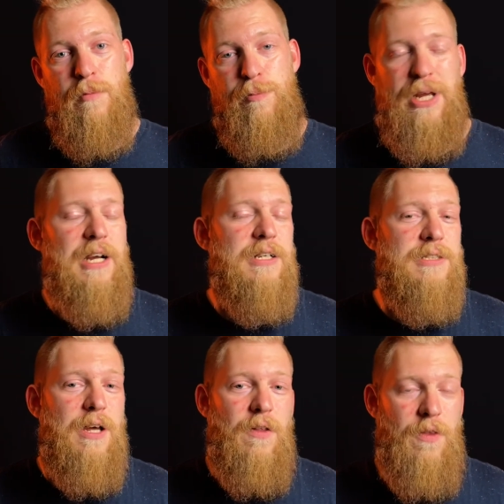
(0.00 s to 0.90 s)

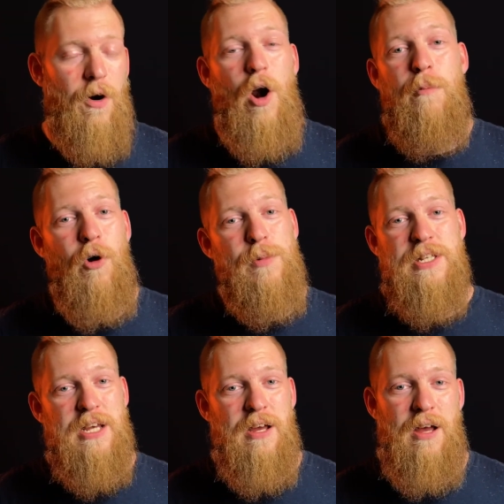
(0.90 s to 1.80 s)
because there are
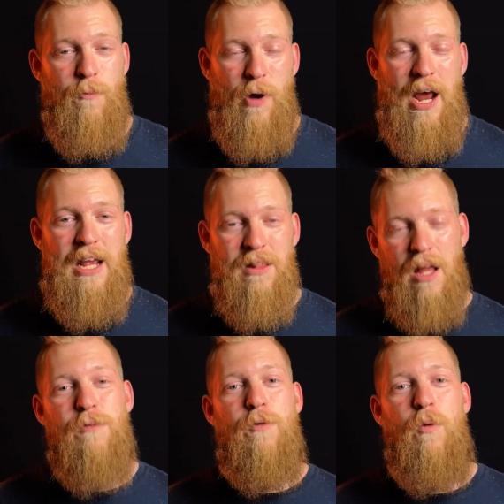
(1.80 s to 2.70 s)
moments when I
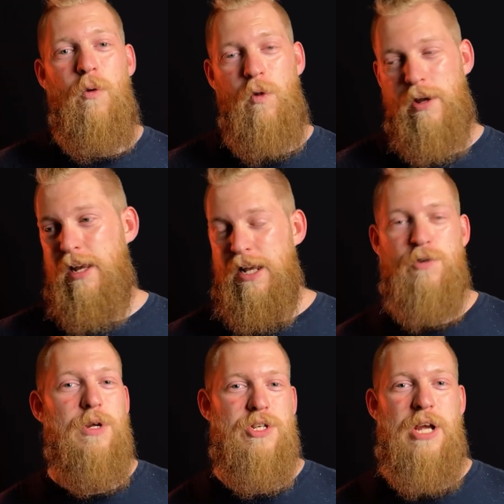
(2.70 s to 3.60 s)
love looking at
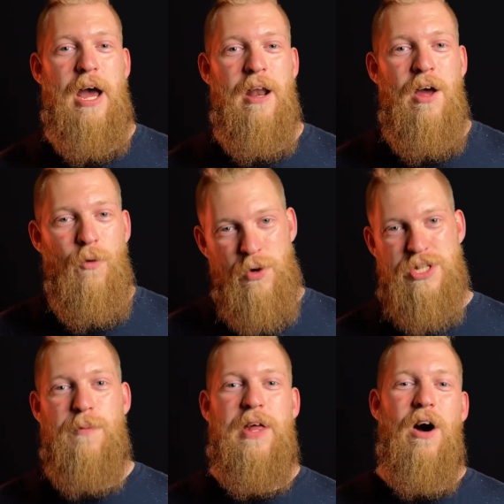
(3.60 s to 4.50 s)
Twitch chat, when
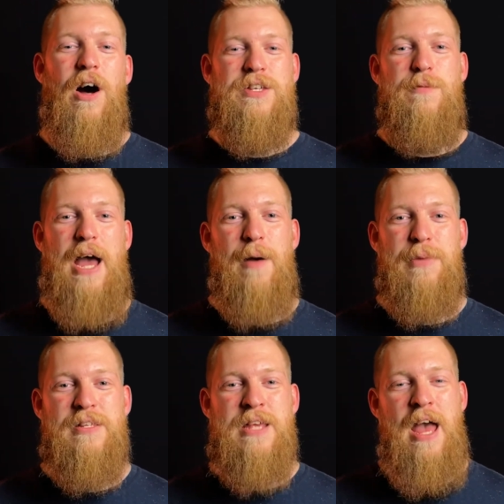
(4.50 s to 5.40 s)
something awesome
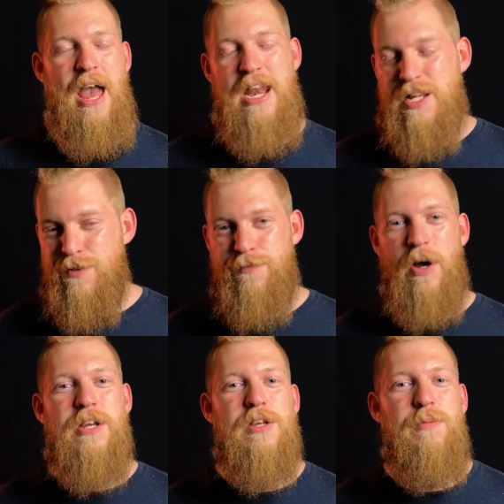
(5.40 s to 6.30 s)
happens, and it's
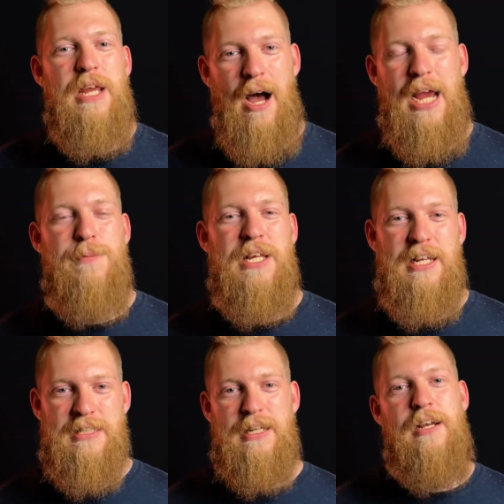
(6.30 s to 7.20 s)
fun to be hyped and
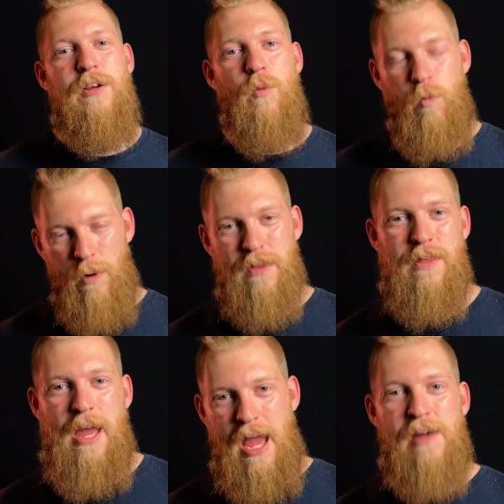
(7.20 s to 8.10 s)
excited with
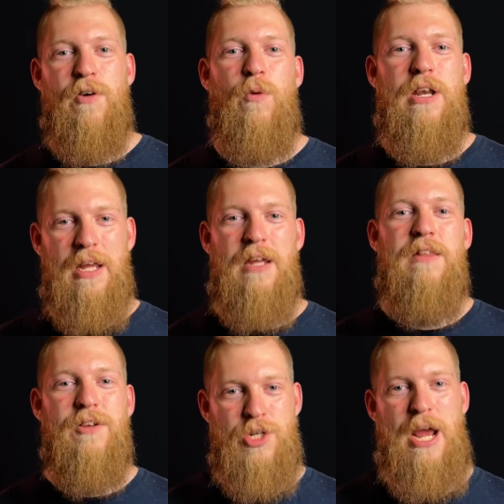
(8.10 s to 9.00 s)
everyone in
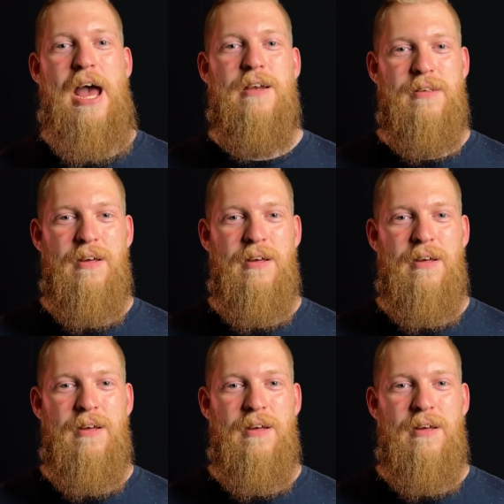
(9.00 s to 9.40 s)
the chat.